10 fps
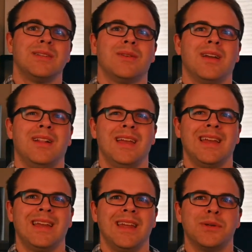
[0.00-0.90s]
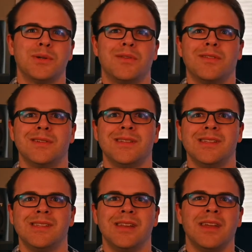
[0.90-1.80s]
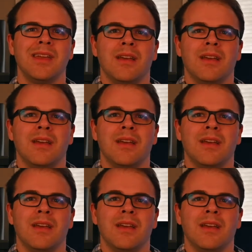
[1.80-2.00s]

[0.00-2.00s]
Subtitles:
so kind of like nature versus city,